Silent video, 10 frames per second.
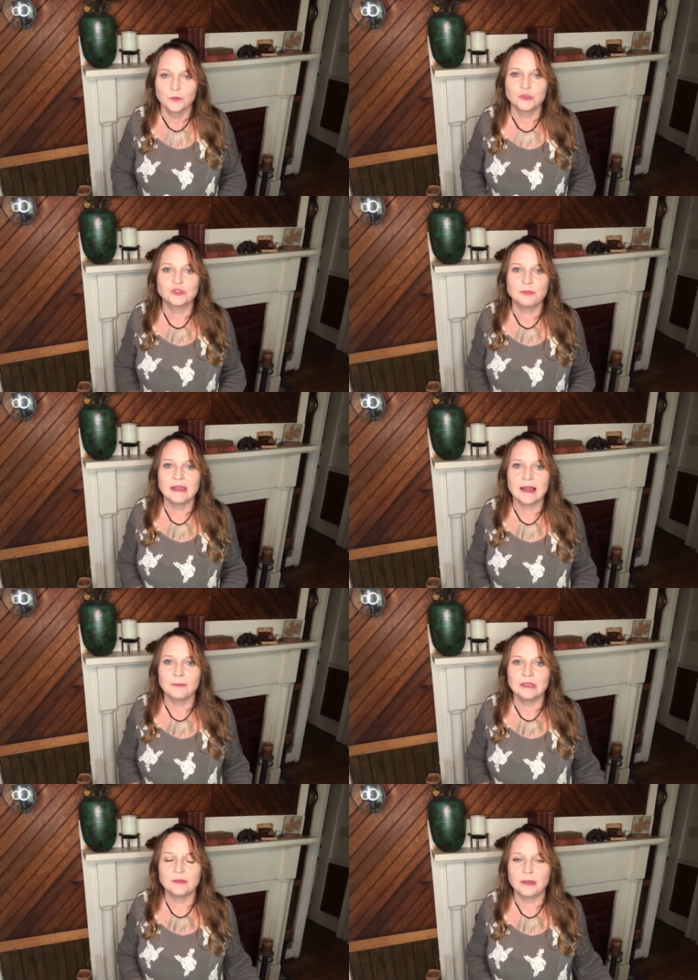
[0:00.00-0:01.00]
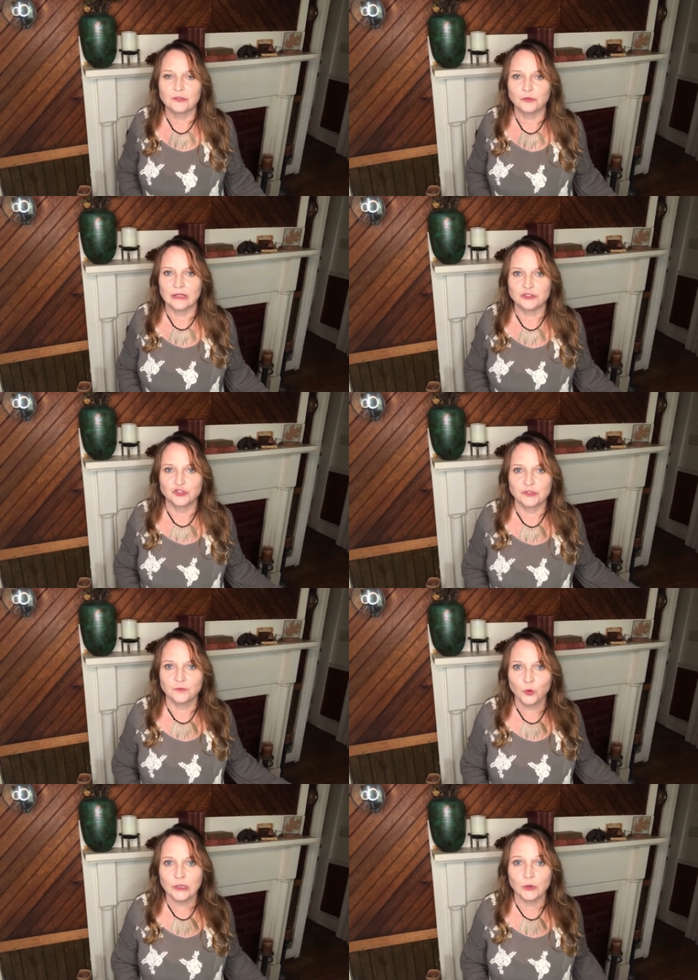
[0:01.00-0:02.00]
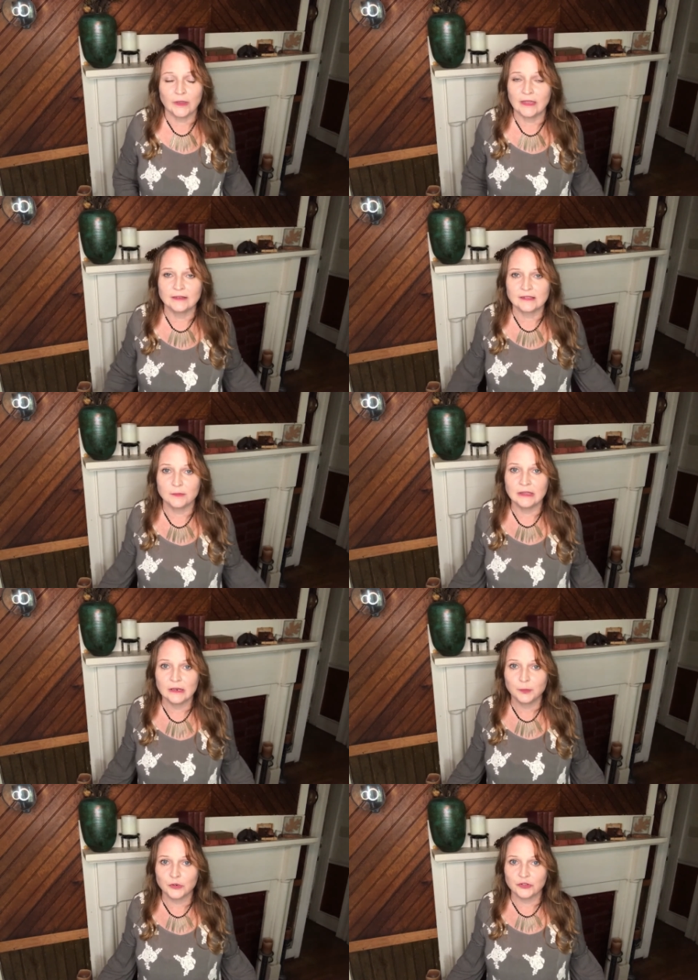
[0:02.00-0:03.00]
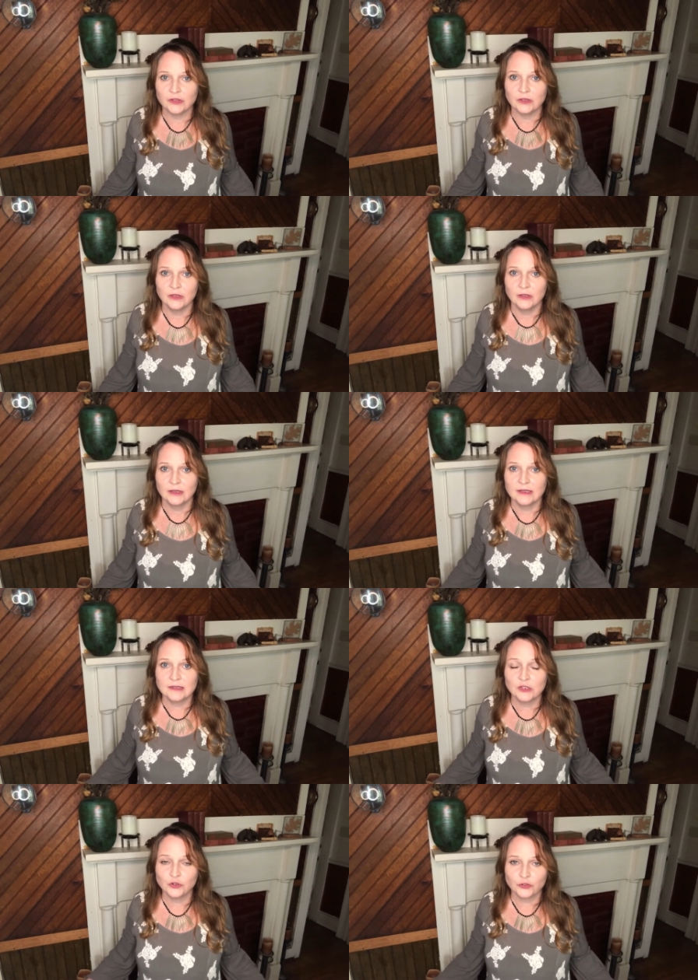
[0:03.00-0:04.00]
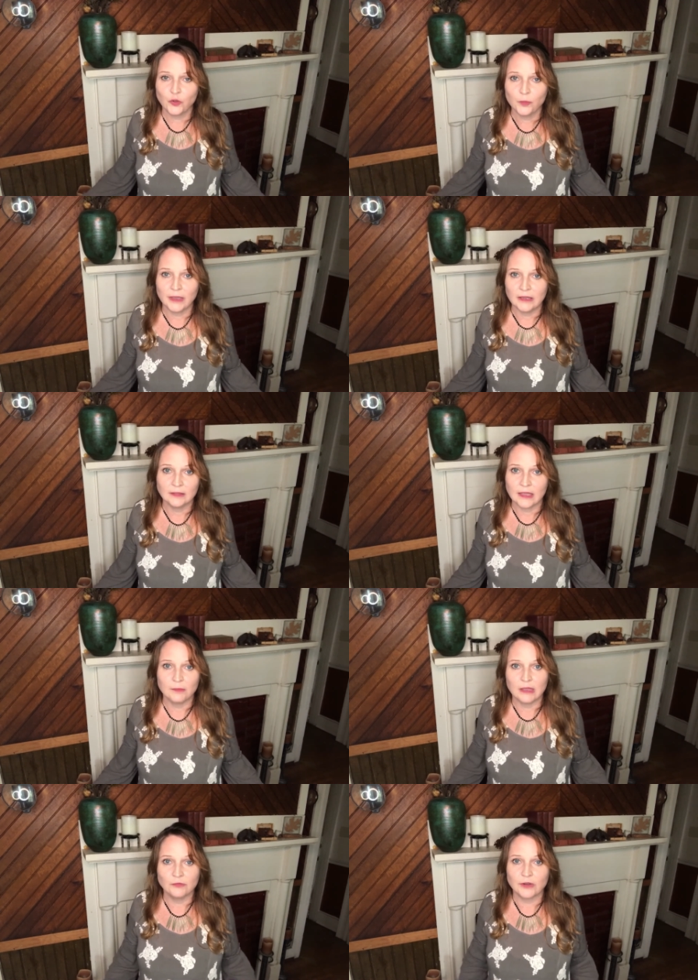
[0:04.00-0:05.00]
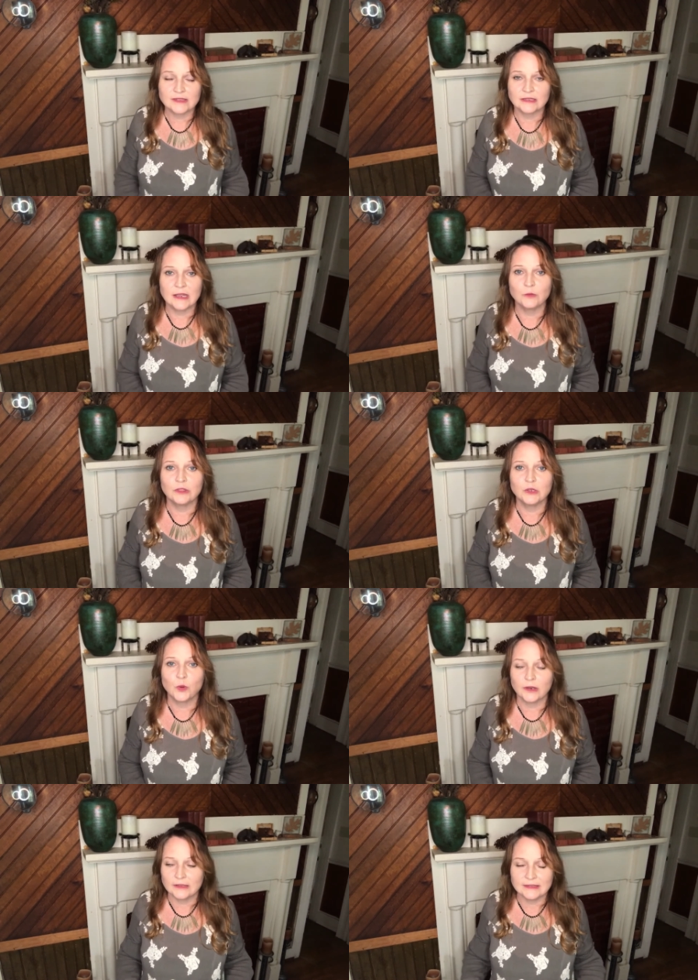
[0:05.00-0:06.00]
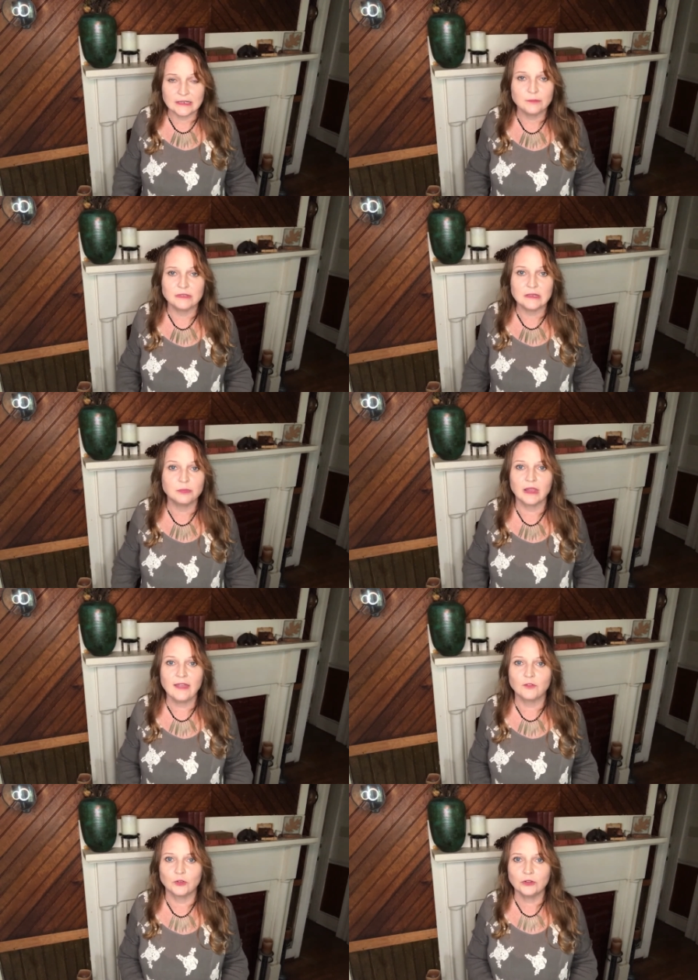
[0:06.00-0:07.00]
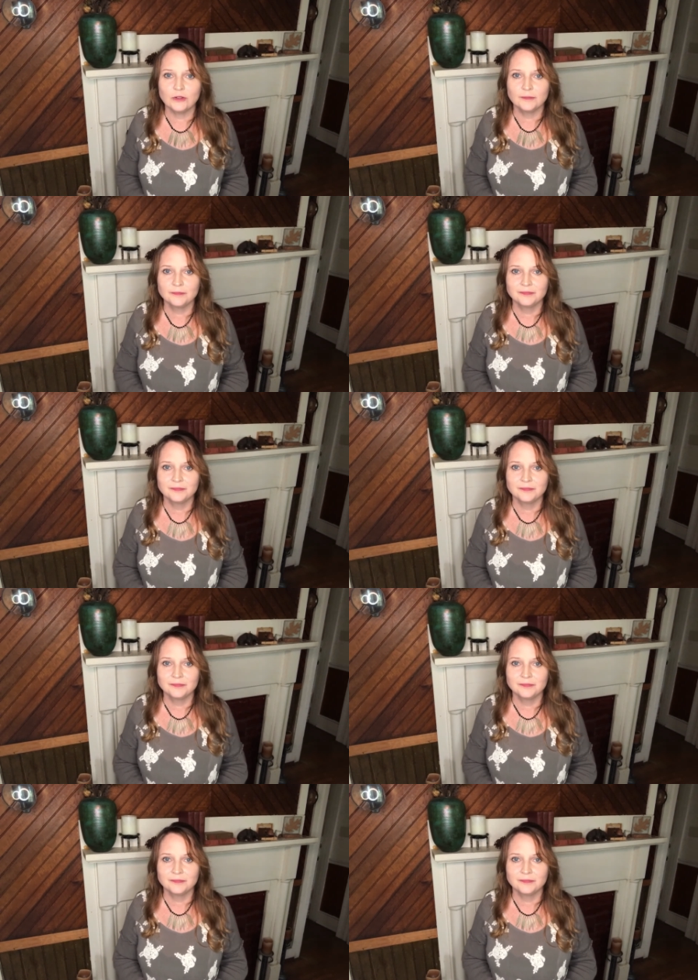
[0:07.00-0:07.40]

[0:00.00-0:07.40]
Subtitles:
which may not be the best relationship for you. And that doesn't mean that a person isn't your soulmate. They may resonate with you on a deep, deep level.